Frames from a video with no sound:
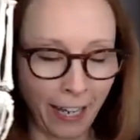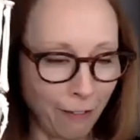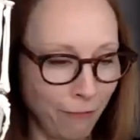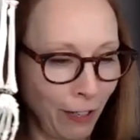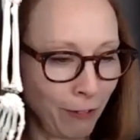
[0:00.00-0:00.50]
I
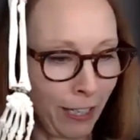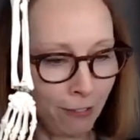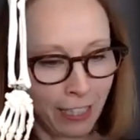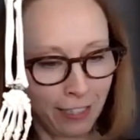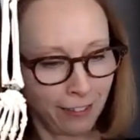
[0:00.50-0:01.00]
found
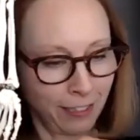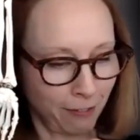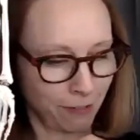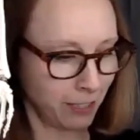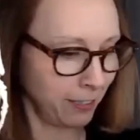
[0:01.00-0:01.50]
out that
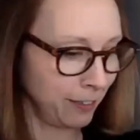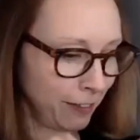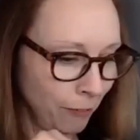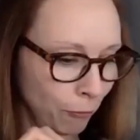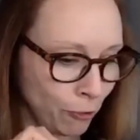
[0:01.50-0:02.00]
there's a
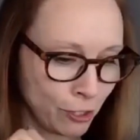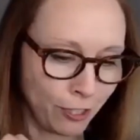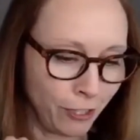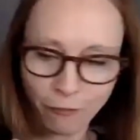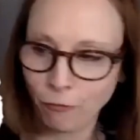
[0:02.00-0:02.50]

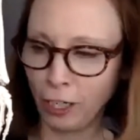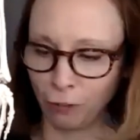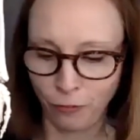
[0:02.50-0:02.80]
origin of rec